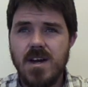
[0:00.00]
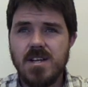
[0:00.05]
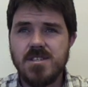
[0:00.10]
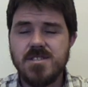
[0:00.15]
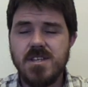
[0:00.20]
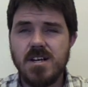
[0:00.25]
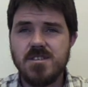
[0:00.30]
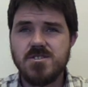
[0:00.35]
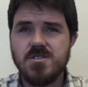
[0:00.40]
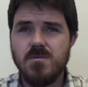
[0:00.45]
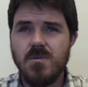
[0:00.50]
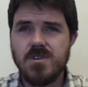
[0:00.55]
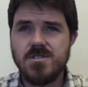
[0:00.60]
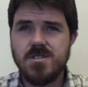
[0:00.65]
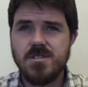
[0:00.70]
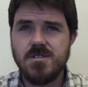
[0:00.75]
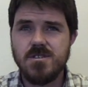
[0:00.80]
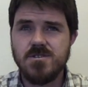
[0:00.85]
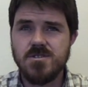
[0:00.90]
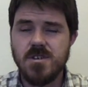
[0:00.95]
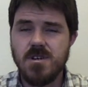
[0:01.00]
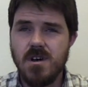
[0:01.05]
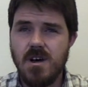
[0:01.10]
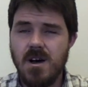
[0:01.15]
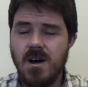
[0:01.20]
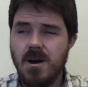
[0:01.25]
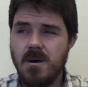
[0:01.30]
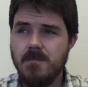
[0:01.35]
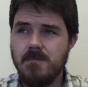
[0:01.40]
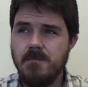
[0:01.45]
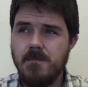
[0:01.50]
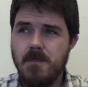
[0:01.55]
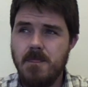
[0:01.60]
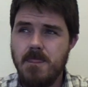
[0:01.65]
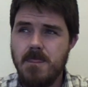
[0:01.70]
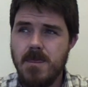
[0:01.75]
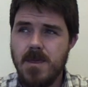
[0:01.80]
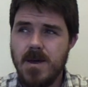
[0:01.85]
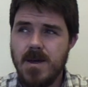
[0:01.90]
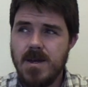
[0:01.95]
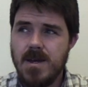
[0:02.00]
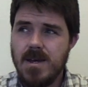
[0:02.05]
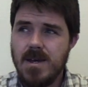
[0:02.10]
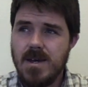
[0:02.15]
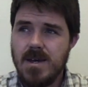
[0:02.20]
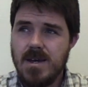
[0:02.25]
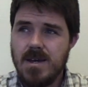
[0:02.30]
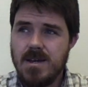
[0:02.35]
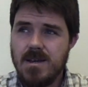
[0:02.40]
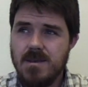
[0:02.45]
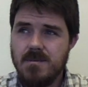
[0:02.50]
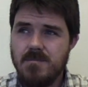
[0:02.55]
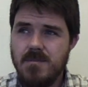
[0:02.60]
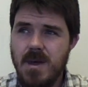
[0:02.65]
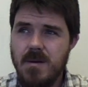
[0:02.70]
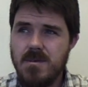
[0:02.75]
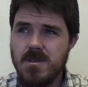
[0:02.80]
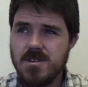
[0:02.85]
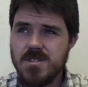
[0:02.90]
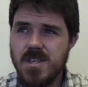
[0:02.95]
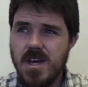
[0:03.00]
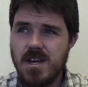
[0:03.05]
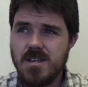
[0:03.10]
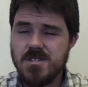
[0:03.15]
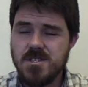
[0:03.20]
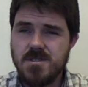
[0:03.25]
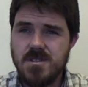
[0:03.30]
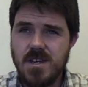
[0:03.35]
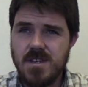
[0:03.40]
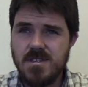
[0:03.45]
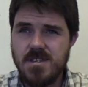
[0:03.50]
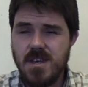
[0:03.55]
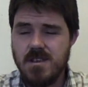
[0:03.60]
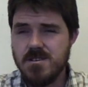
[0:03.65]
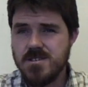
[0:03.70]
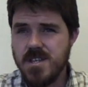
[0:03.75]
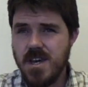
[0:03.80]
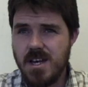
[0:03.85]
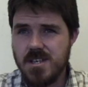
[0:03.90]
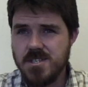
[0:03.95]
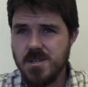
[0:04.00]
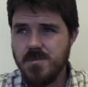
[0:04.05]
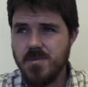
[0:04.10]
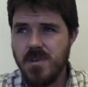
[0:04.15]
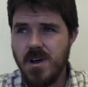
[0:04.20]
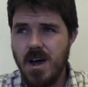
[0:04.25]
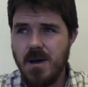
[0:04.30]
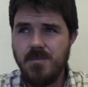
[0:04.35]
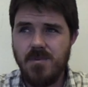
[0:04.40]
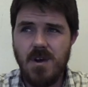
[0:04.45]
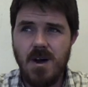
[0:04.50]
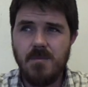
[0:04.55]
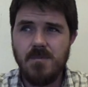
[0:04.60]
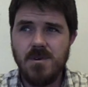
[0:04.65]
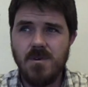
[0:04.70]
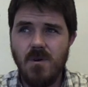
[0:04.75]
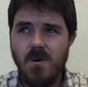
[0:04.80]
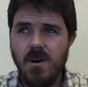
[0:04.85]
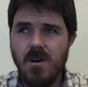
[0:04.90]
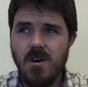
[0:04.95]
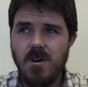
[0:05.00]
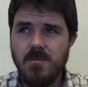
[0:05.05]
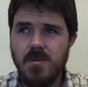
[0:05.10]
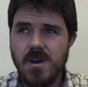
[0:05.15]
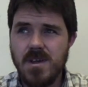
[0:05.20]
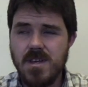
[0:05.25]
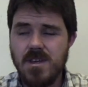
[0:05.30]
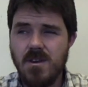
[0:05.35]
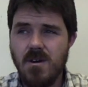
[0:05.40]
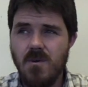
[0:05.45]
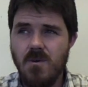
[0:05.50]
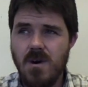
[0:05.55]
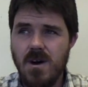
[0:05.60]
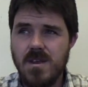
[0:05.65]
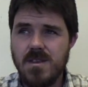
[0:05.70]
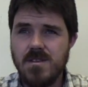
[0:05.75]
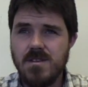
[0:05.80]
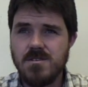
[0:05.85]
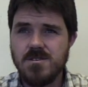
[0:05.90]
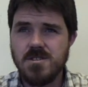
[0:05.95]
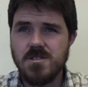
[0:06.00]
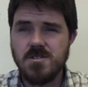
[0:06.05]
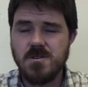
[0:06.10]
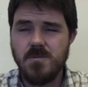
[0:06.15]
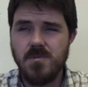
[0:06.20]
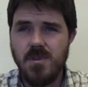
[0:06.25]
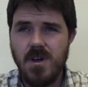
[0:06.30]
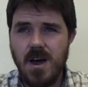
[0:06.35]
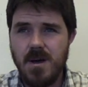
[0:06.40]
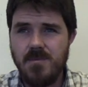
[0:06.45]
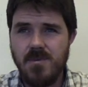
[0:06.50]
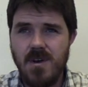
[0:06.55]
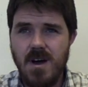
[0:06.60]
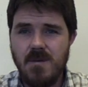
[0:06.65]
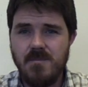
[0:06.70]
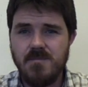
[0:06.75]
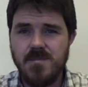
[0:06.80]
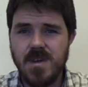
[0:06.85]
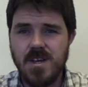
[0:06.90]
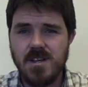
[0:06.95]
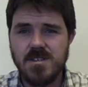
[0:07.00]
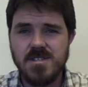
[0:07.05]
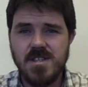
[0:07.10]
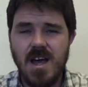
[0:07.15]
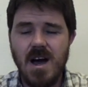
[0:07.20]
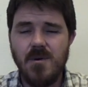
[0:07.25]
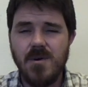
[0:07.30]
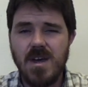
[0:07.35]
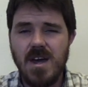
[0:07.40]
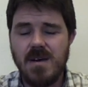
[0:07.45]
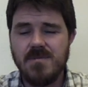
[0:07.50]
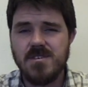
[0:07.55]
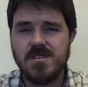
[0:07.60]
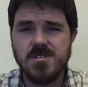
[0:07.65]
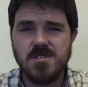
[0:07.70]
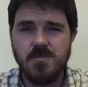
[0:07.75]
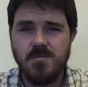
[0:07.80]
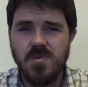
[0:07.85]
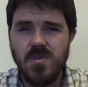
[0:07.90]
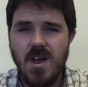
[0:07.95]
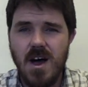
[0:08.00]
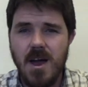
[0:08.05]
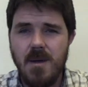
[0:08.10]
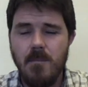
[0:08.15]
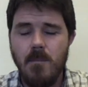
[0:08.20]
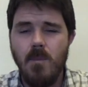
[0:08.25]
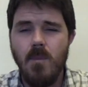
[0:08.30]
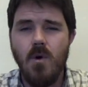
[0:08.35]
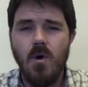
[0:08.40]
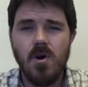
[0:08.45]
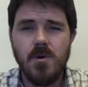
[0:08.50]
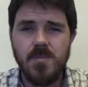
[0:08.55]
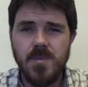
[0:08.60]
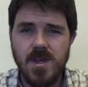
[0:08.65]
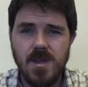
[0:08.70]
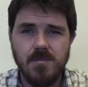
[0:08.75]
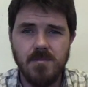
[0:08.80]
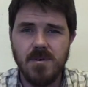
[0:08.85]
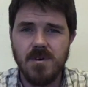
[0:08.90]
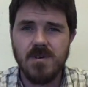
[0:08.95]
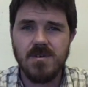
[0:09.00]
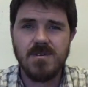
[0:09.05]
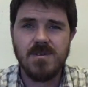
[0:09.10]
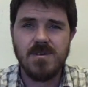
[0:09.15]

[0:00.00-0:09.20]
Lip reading: it's not so much that there's a, maybe there's not a, they'd say there's not a supply problem in oil, but you know what? There's a supply problem because now we have to supply more people.